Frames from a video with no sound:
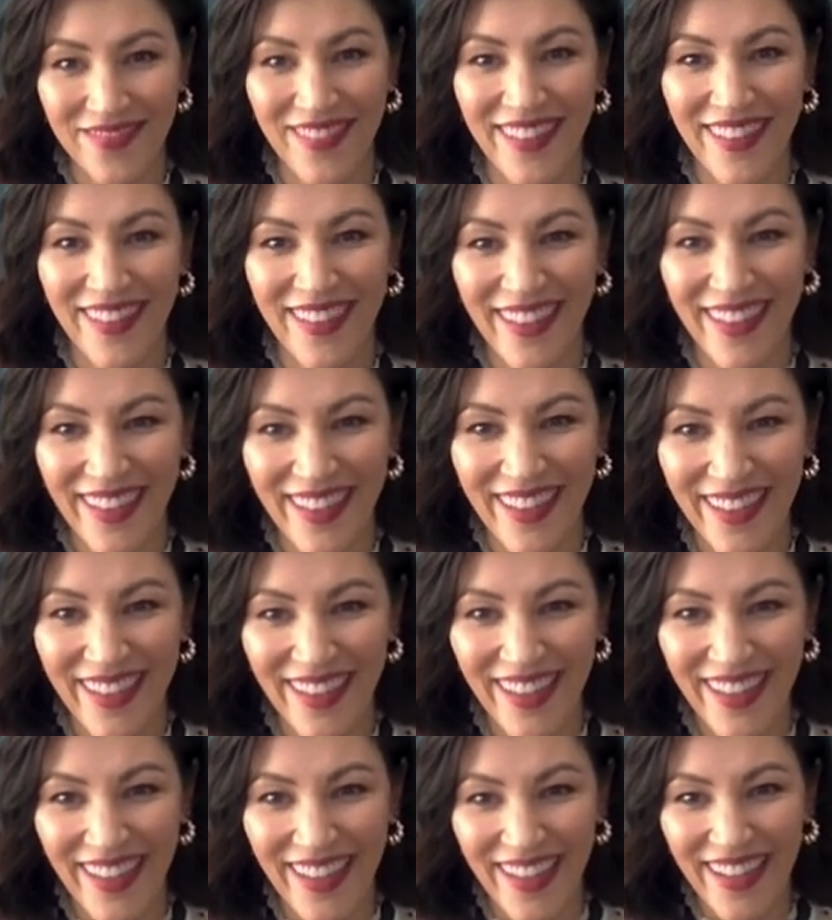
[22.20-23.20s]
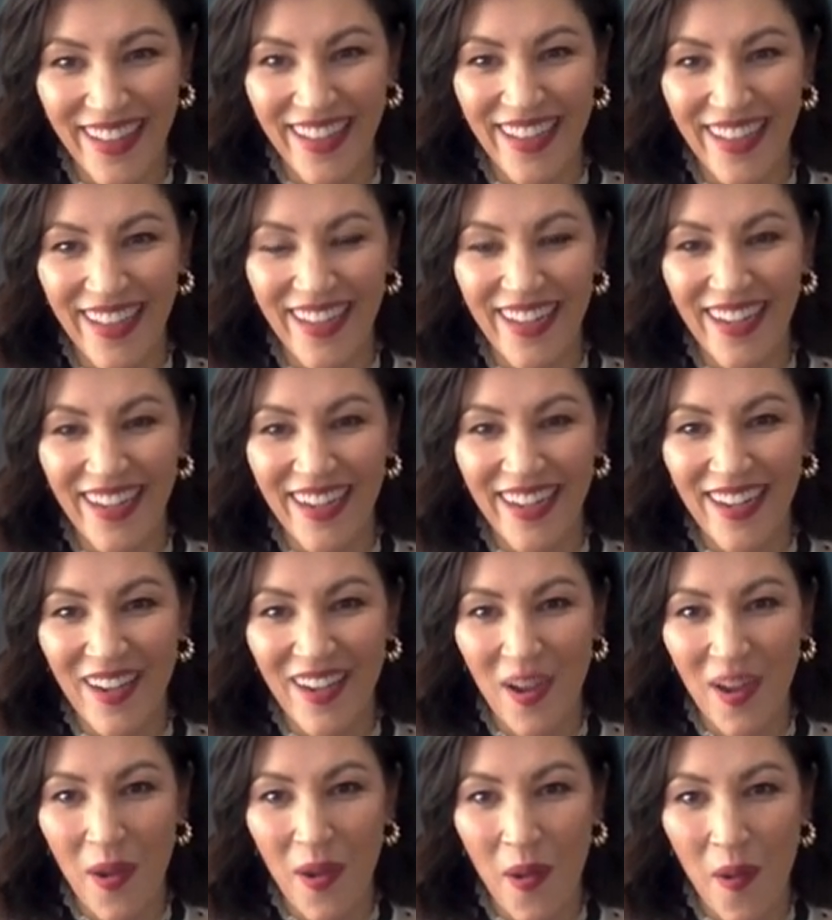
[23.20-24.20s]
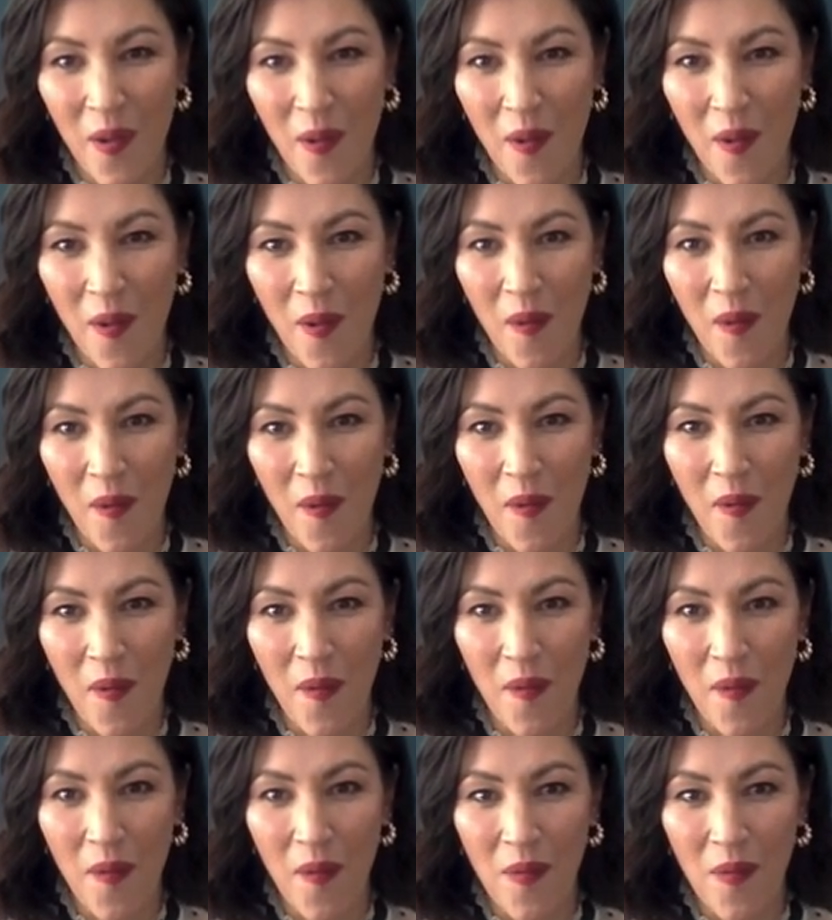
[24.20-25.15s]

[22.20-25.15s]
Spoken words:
The person shown says nothing.